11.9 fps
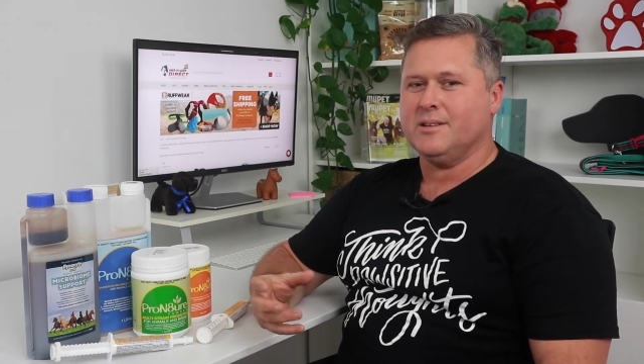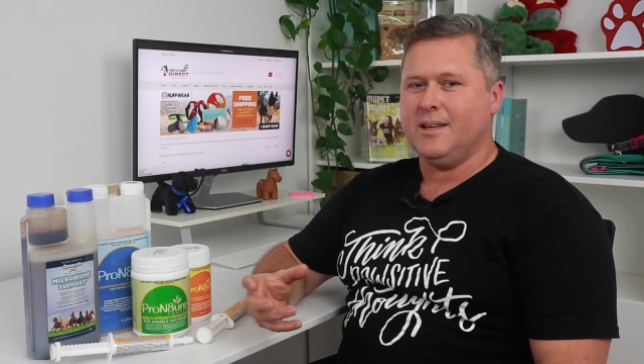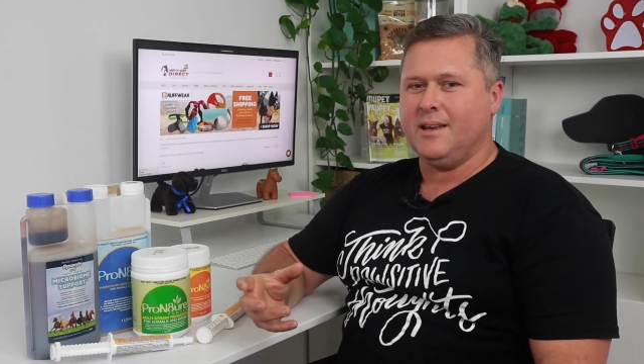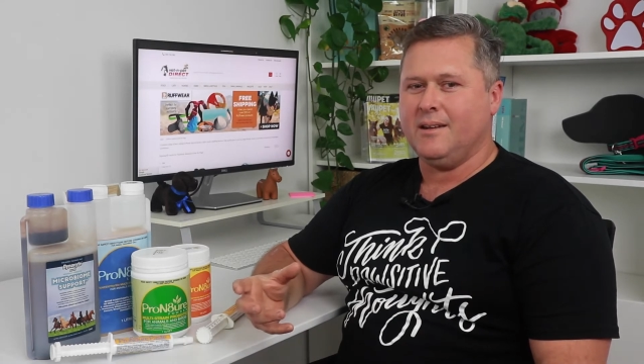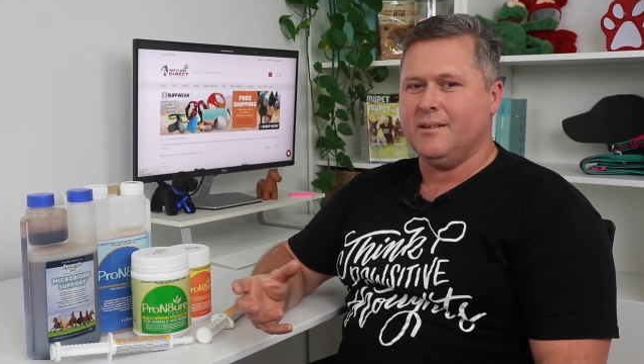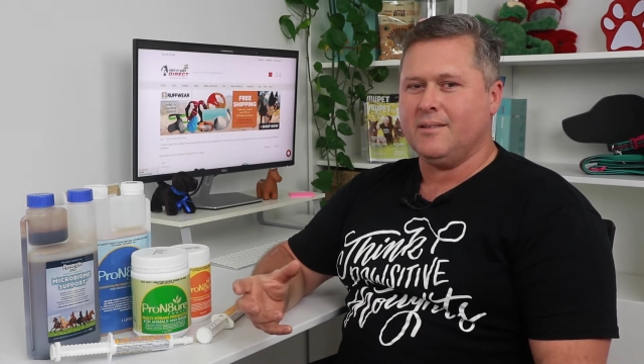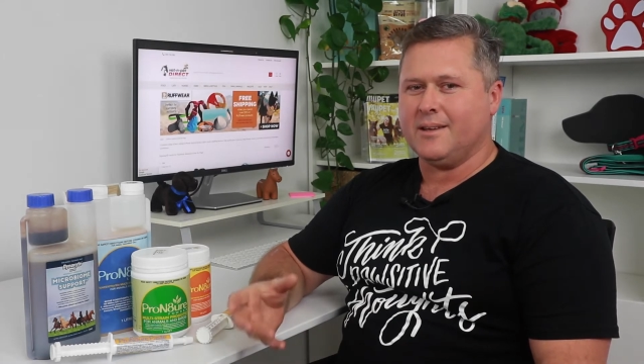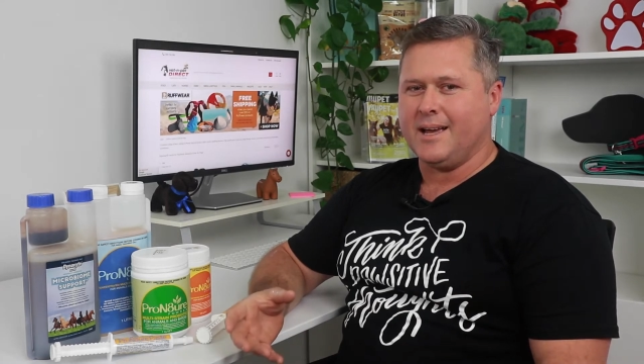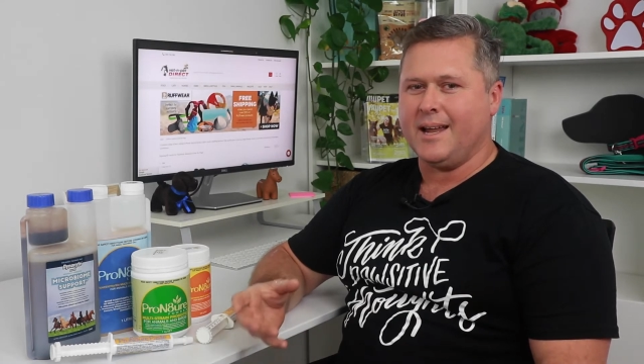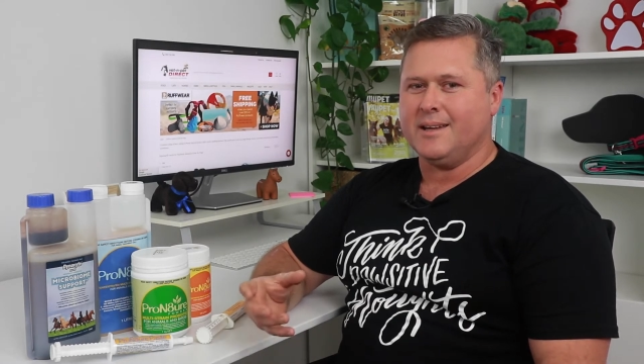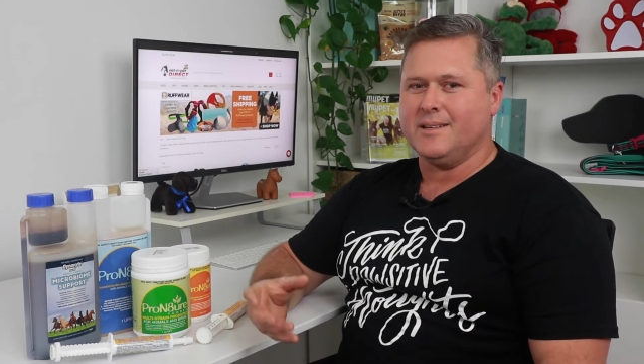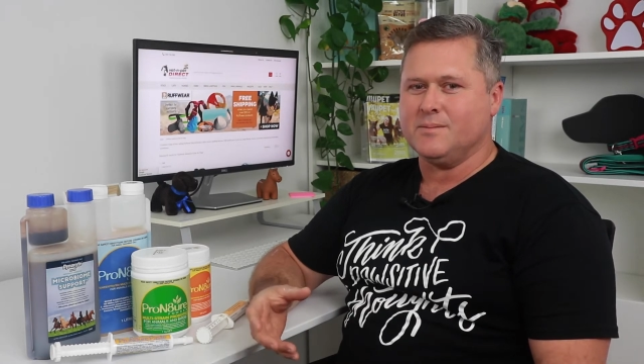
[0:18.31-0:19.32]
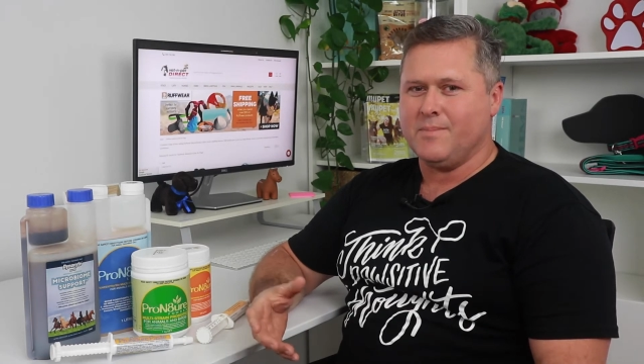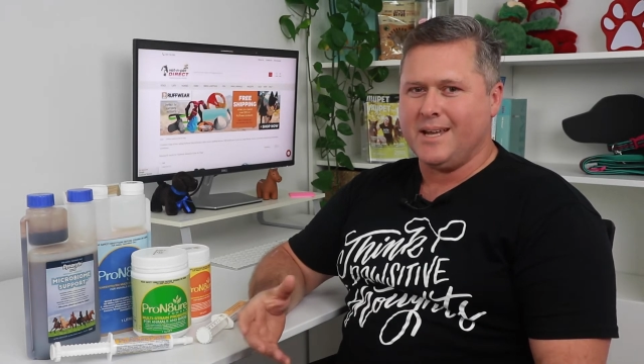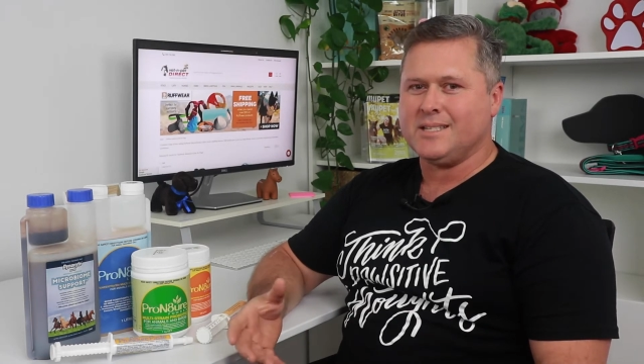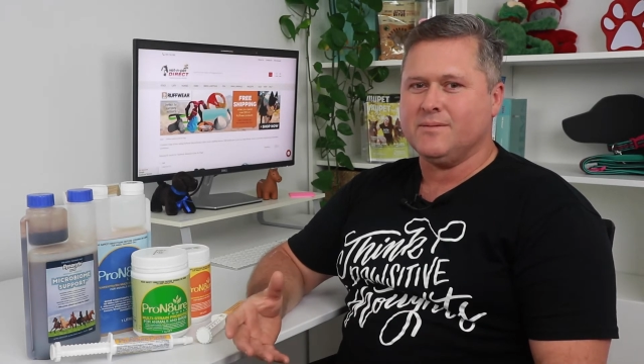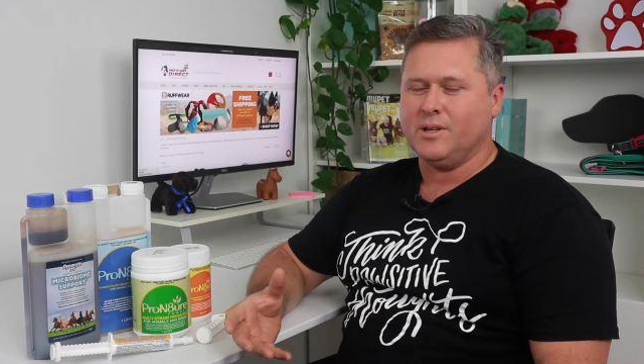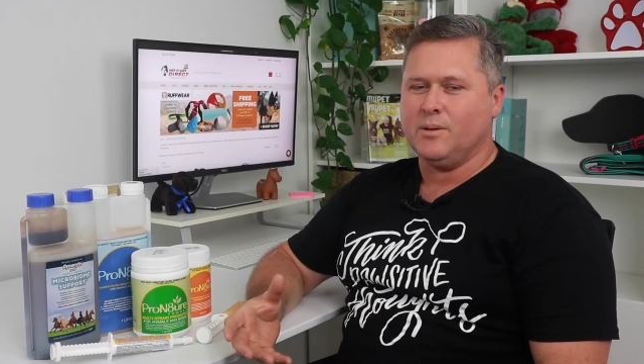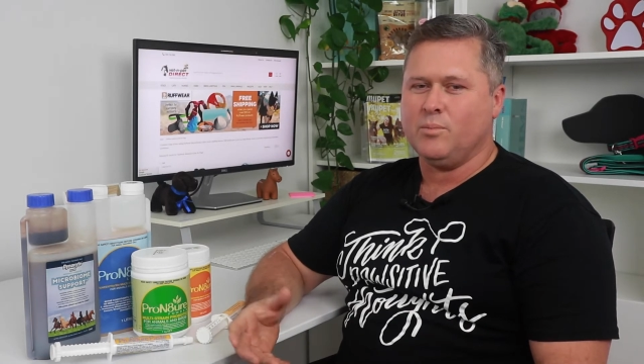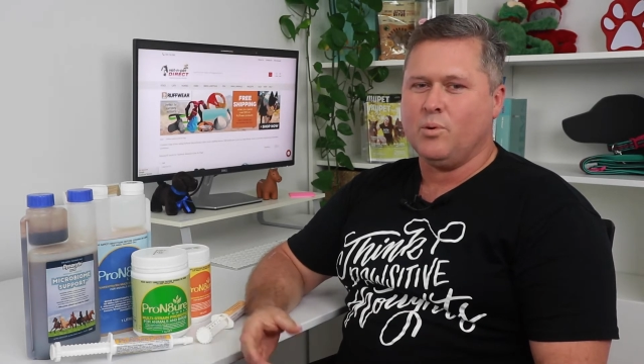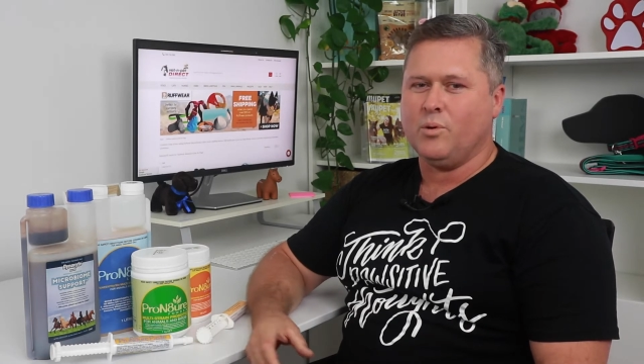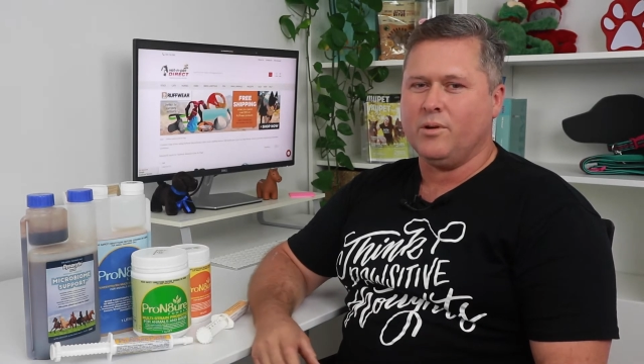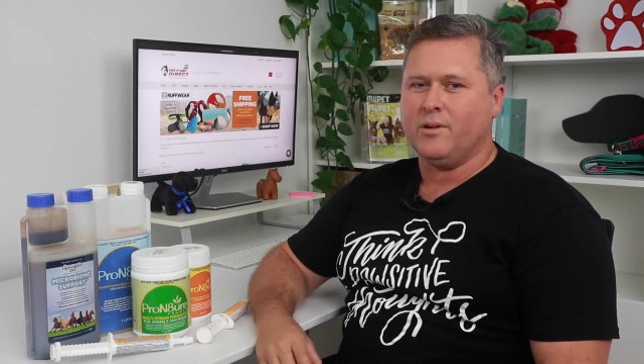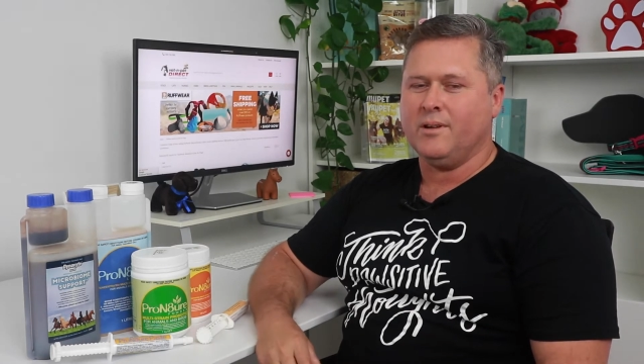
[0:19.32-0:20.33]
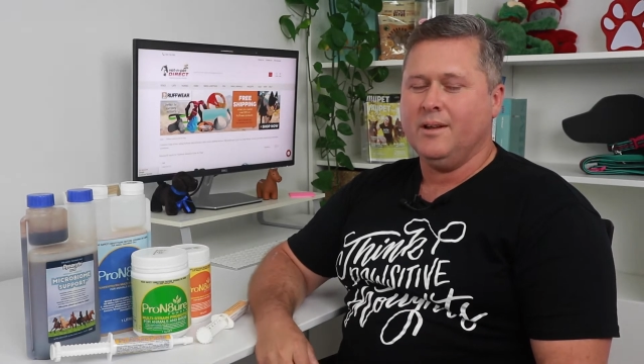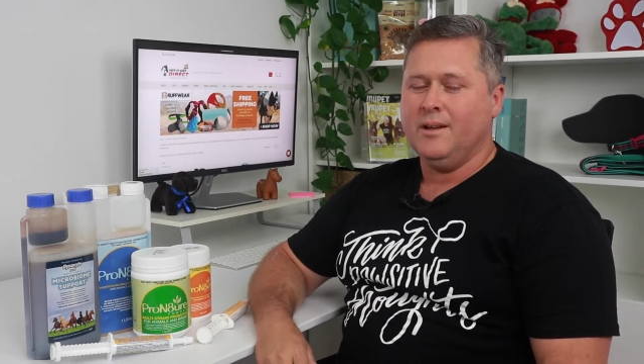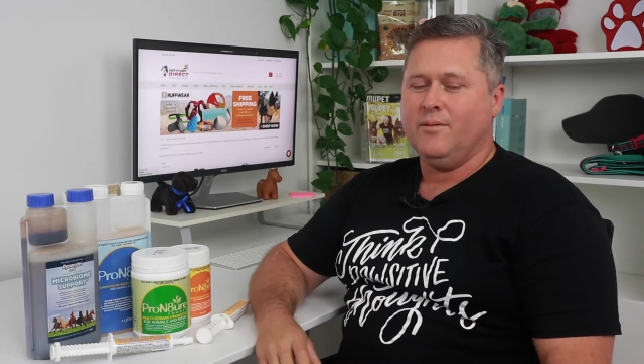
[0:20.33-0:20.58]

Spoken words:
in the gut is massively important